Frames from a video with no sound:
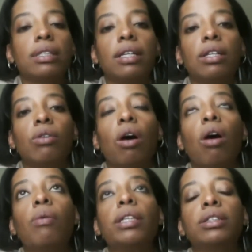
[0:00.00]
then you'll
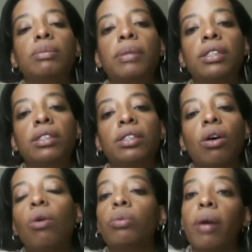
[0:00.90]
always do business the
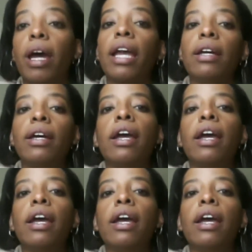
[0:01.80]
old way.